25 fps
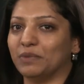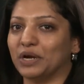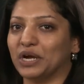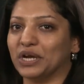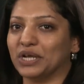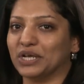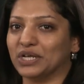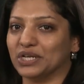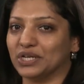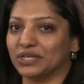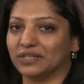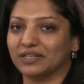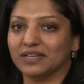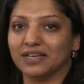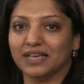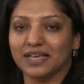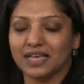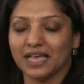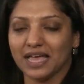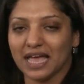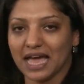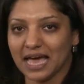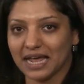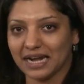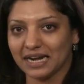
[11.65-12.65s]
America
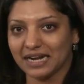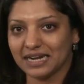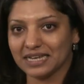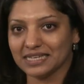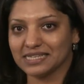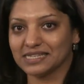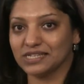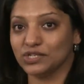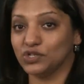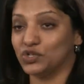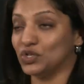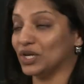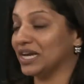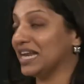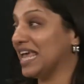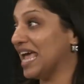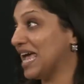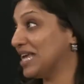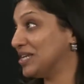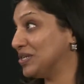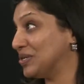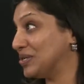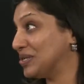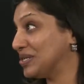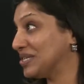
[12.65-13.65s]
analyst Jill
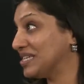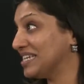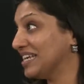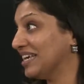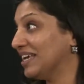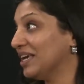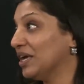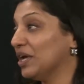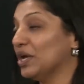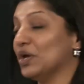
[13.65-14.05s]
Hedges.